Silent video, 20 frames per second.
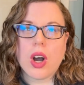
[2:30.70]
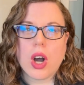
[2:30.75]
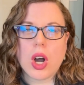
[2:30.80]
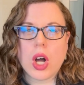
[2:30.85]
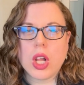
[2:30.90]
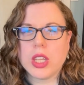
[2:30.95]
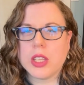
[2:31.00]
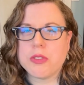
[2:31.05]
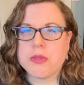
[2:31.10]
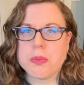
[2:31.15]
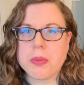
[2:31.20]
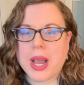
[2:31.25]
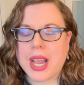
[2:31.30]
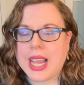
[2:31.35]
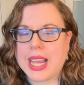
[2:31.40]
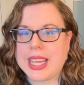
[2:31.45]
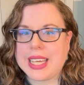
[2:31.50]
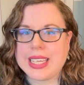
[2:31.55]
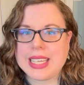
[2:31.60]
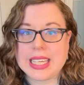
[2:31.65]
All of
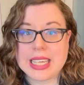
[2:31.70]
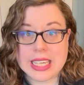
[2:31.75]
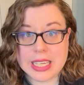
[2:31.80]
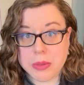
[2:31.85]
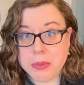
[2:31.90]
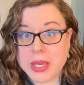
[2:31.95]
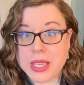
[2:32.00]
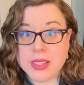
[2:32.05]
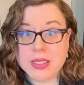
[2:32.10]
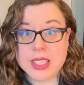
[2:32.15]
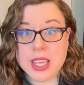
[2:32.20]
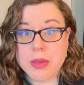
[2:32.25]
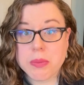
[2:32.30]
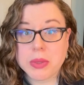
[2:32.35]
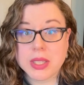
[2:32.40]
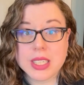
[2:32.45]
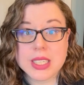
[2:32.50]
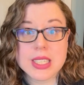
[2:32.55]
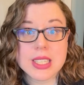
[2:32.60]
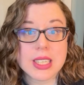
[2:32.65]
my email
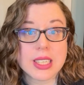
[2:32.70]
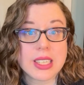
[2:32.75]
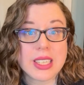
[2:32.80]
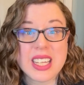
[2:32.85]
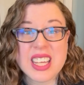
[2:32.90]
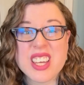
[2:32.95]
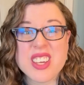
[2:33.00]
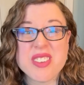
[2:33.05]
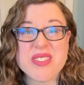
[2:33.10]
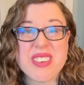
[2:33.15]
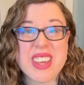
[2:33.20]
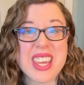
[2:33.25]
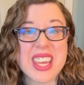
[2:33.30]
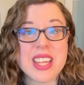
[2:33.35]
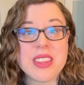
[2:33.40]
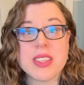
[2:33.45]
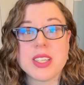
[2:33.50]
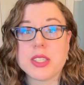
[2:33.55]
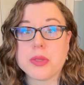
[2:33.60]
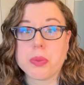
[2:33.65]
templates live
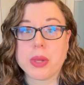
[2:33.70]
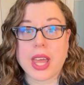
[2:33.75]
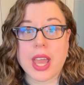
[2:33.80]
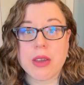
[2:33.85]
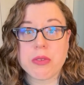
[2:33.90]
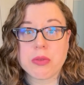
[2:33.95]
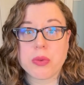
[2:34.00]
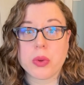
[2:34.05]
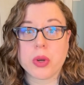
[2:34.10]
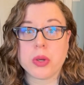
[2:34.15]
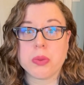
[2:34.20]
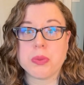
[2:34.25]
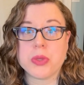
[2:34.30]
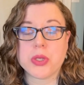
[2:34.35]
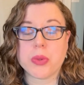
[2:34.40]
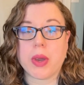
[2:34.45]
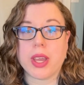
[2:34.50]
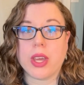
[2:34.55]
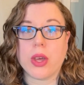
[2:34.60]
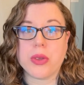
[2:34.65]
in this platform.
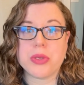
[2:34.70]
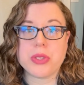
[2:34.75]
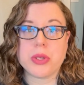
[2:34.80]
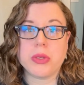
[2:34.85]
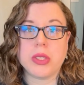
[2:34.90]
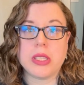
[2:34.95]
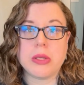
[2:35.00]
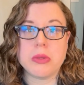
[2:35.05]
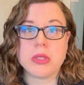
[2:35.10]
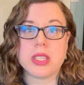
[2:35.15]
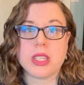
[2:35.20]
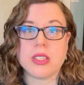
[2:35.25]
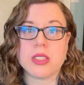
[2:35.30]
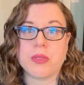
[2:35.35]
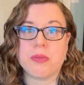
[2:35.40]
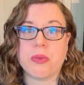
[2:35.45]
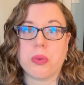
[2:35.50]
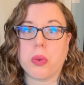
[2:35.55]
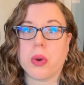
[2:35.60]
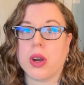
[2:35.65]
So I also use
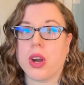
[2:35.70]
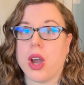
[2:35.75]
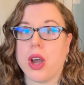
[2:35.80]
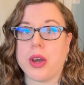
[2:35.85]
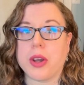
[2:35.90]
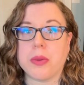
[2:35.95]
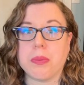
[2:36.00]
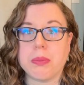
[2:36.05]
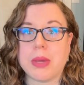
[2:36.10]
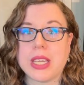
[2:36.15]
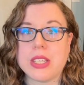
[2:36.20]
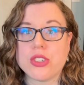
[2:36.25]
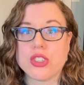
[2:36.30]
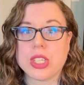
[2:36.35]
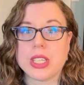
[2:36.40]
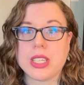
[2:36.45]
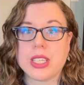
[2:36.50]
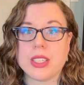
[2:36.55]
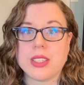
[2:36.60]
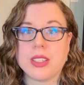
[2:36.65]
this for
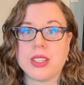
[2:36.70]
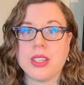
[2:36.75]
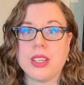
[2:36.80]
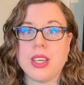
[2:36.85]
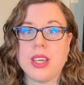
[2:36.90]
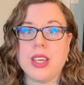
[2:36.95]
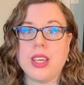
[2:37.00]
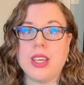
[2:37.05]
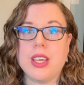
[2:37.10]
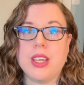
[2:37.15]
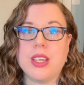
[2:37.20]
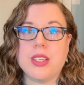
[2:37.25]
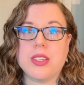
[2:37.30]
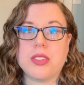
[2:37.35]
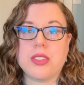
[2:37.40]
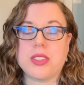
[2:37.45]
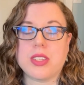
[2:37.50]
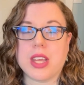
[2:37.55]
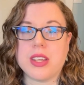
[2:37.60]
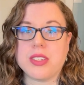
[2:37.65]
automation,
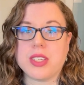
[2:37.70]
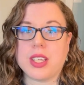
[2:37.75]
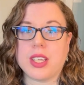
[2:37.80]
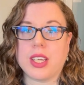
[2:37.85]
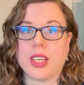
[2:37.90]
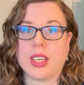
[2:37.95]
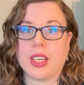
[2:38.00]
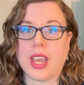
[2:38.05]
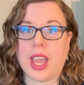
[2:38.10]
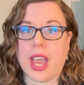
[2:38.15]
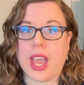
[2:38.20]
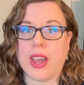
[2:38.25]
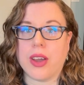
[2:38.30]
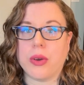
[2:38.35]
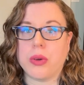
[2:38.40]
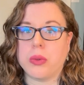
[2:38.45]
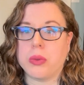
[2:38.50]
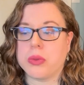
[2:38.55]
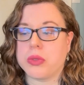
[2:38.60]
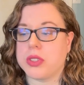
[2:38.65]
sending
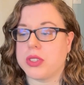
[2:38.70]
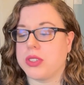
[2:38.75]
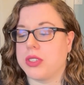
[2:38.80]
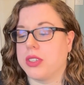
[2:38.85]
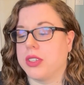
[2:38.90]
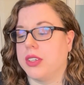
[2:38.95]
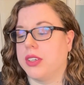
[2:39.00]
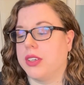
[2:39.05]
out